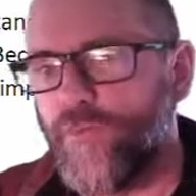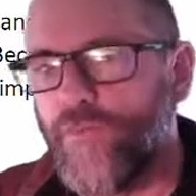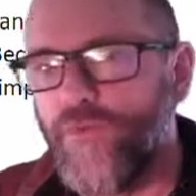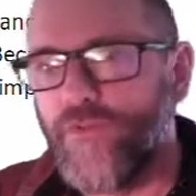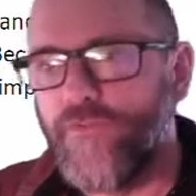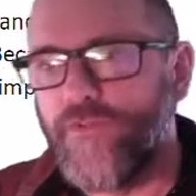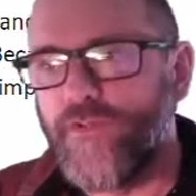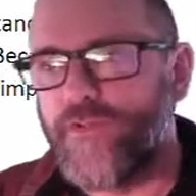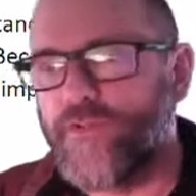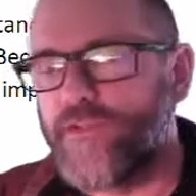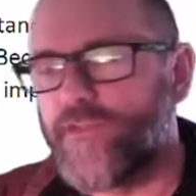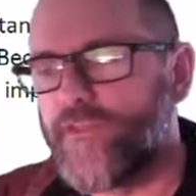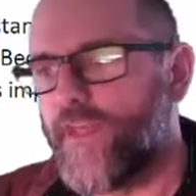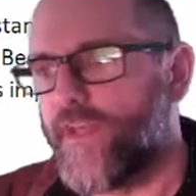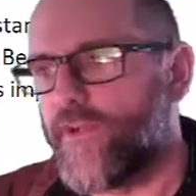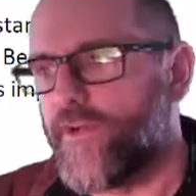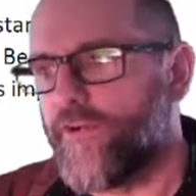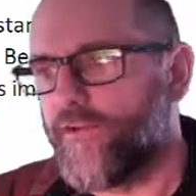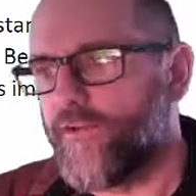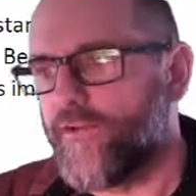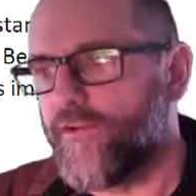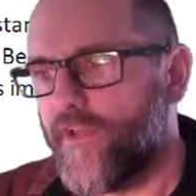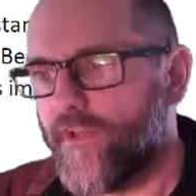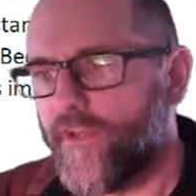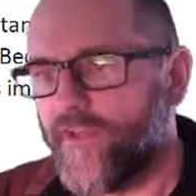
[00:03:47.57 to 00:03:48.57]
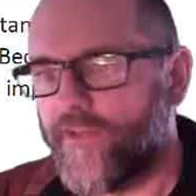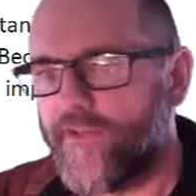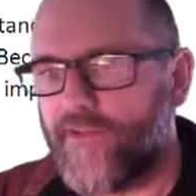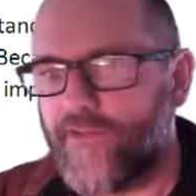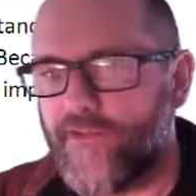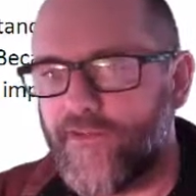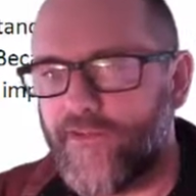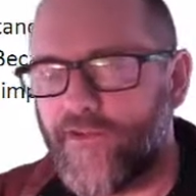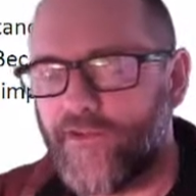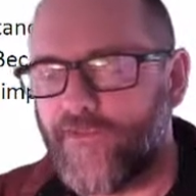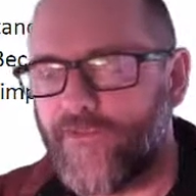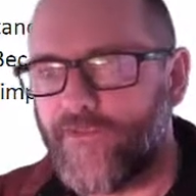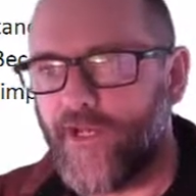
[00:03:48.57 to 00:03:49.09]
movies that are
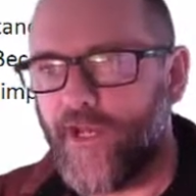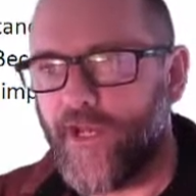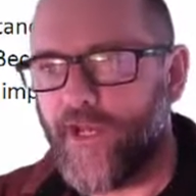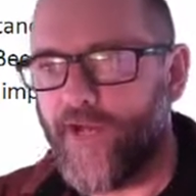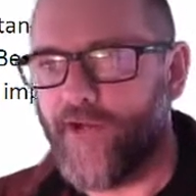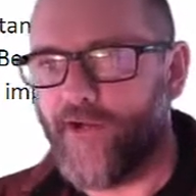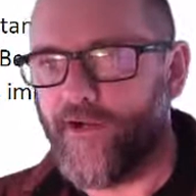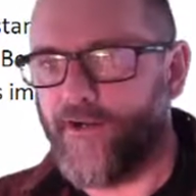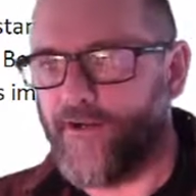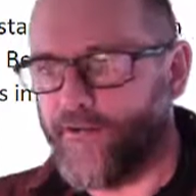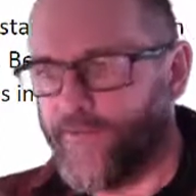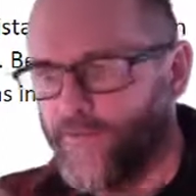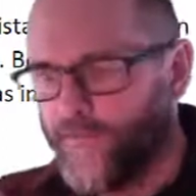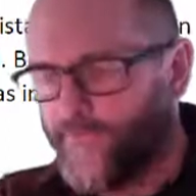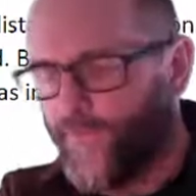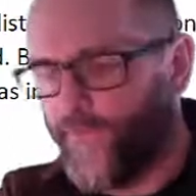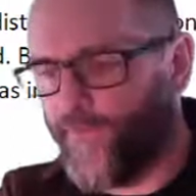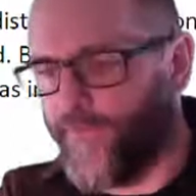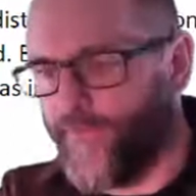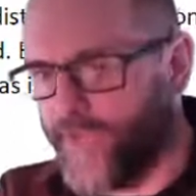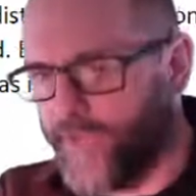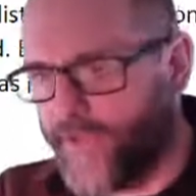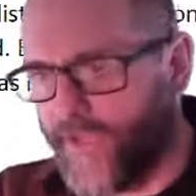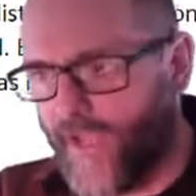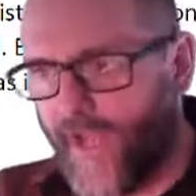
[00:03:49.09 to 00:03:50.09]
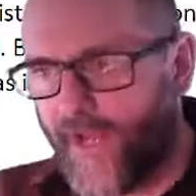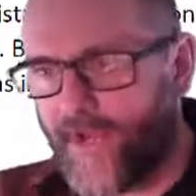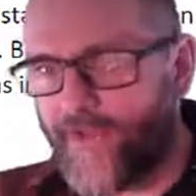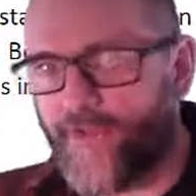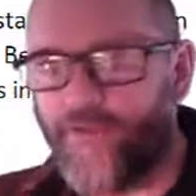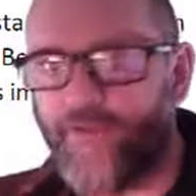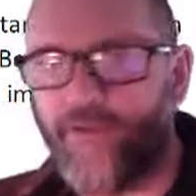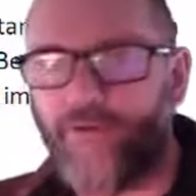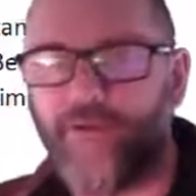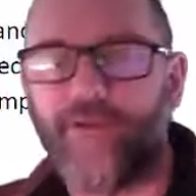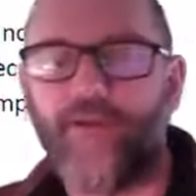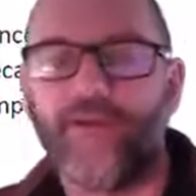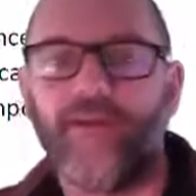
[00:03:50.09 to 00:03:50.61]
like, Die Hard will be a
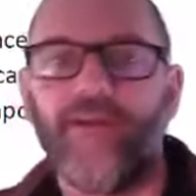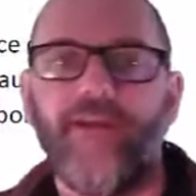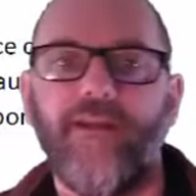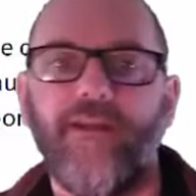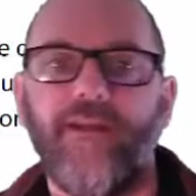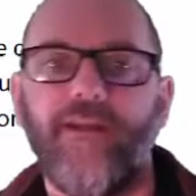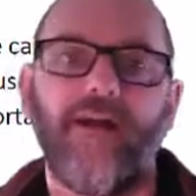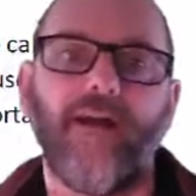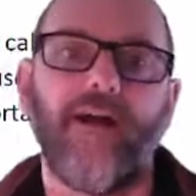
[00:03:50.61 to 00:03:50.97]
category.